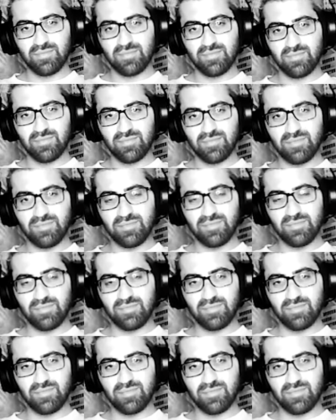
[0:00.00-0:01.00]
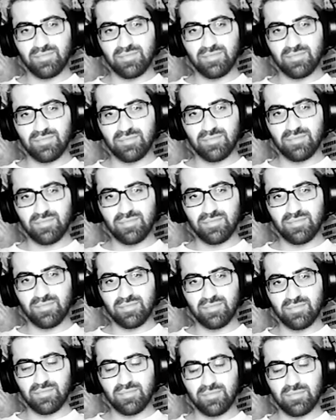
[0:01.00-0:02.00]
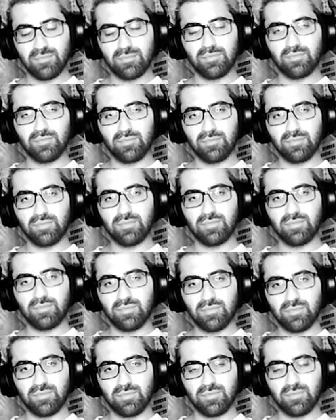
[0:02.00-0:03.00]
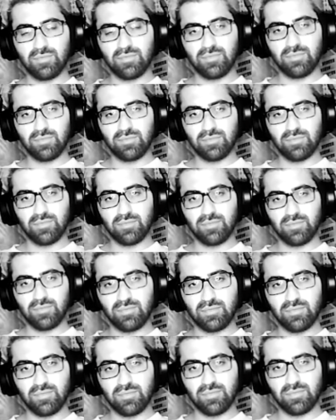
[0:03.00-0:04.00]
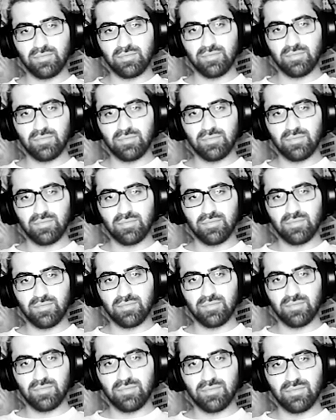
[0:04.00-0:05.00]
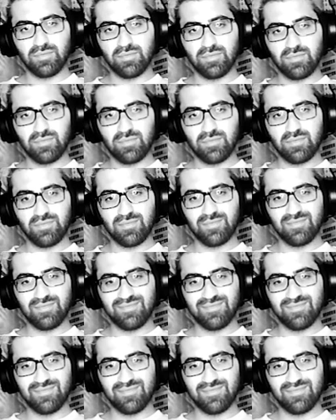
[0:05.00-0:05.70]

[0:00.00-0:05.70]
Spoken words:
This person isn't speaking.